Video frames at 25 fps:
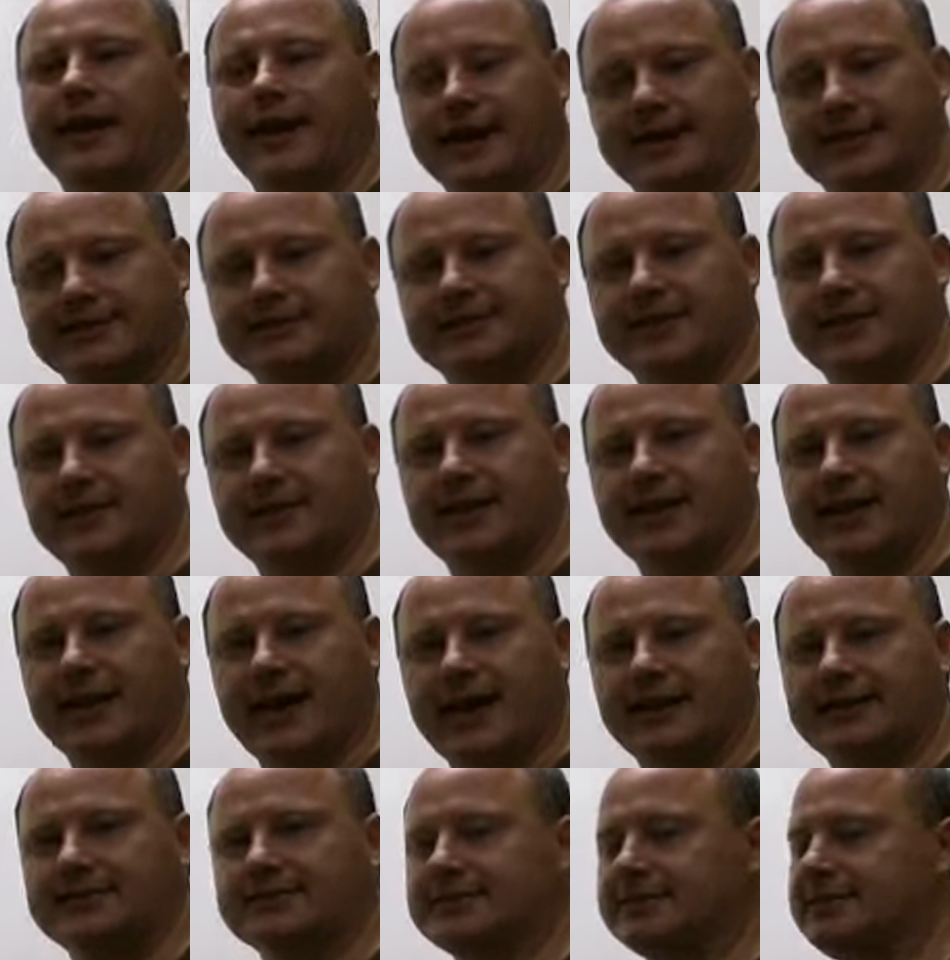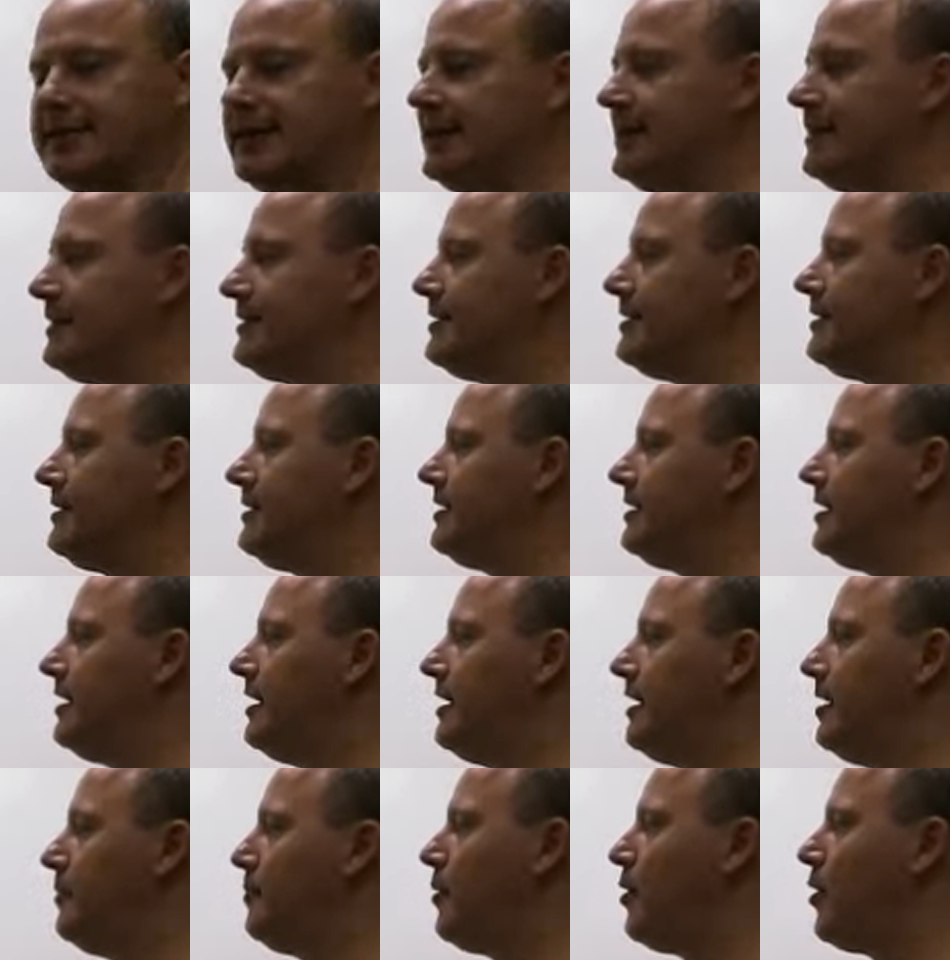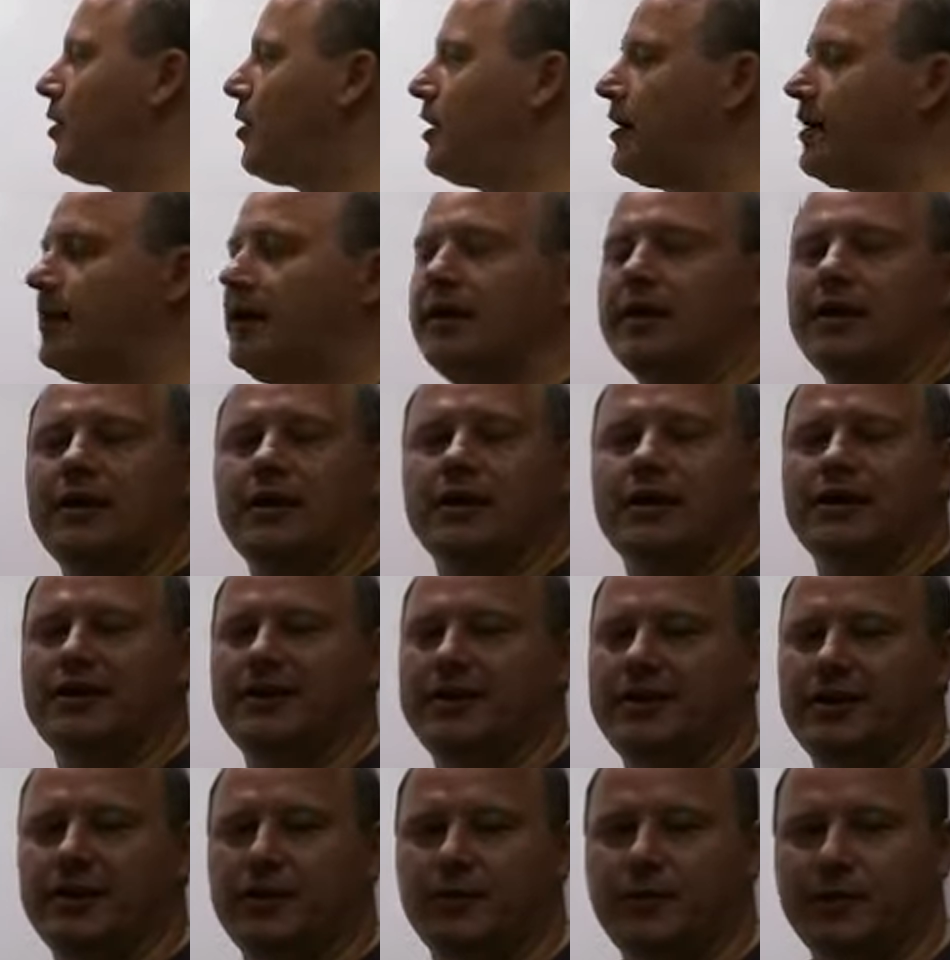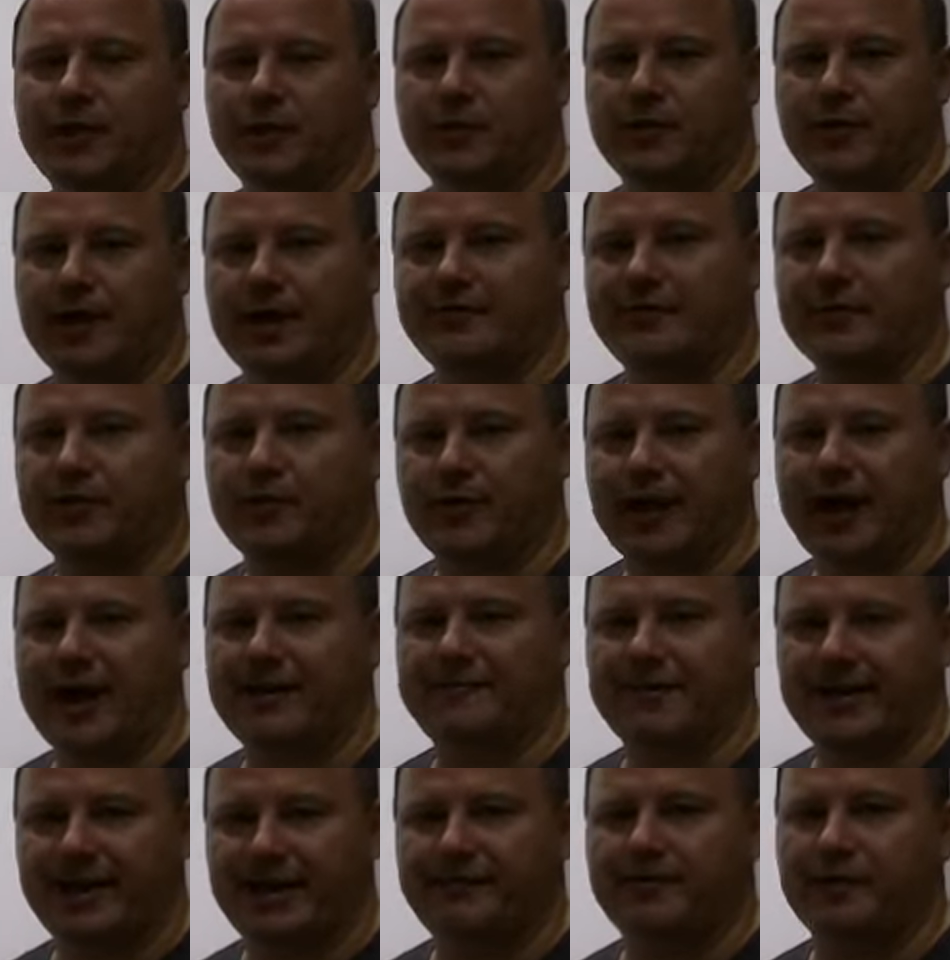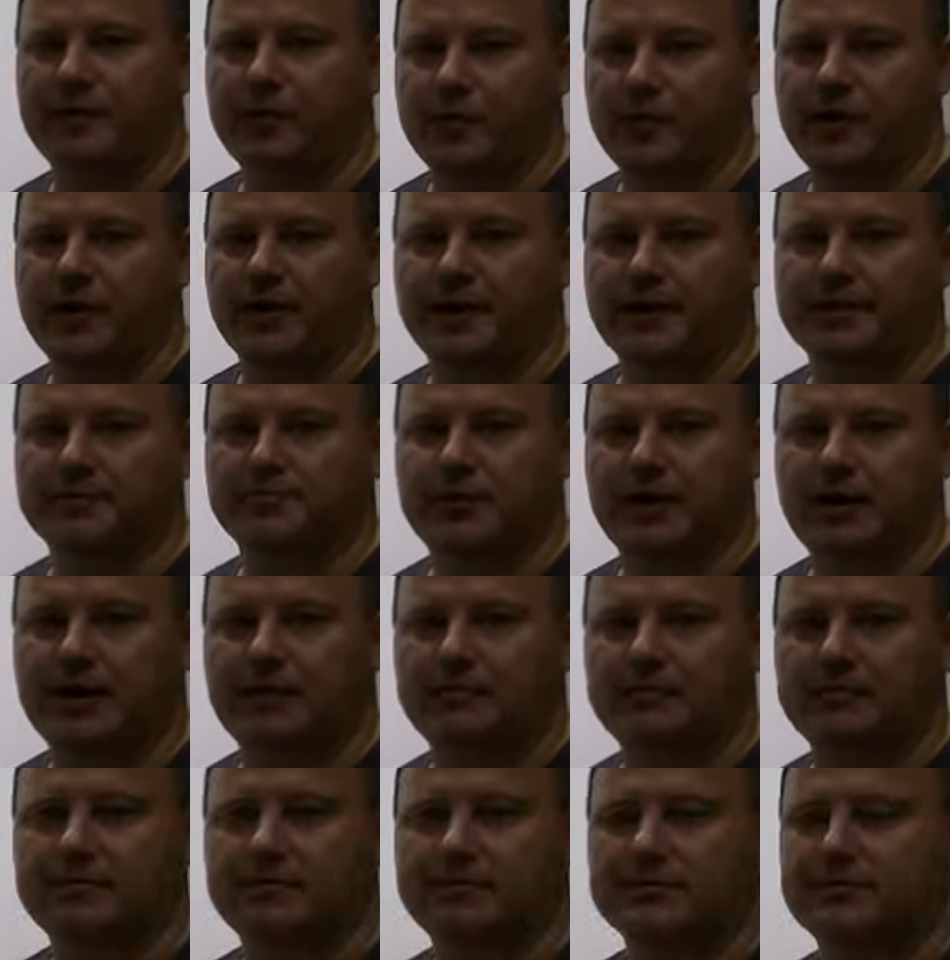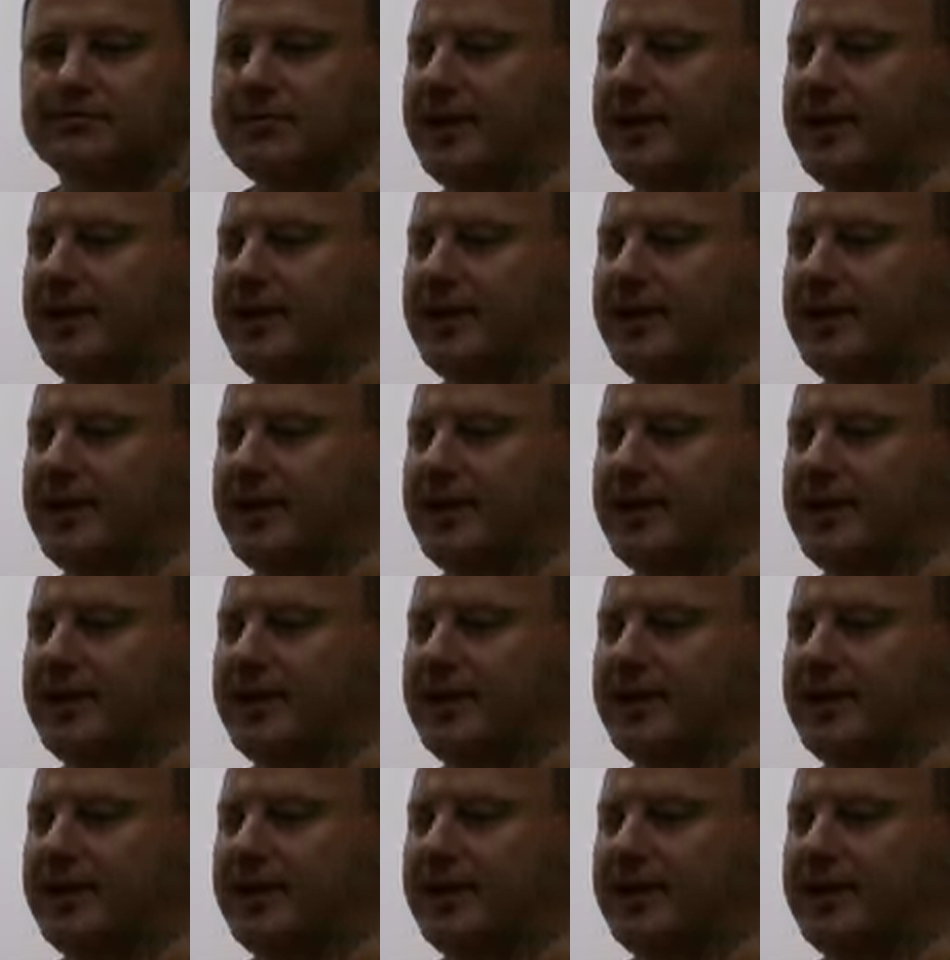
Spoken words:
like I said in the last part, you don't really want to have to graph every one of these problems.